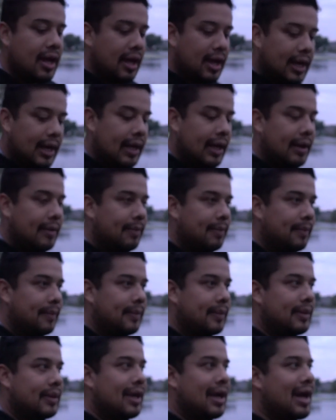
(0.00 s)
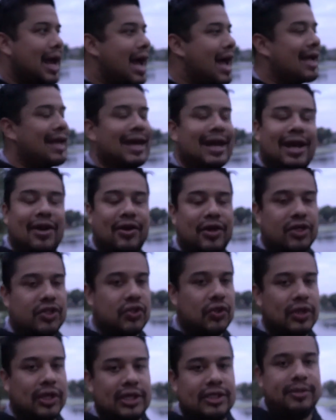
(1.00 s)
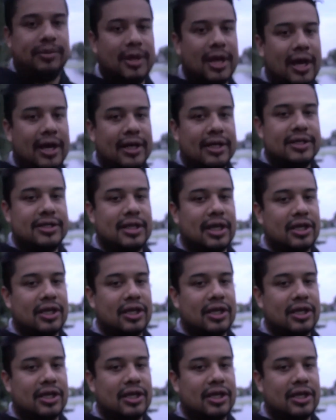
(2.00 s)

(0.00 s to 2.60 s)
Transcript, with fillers: Um, I got out here too late, to be honest.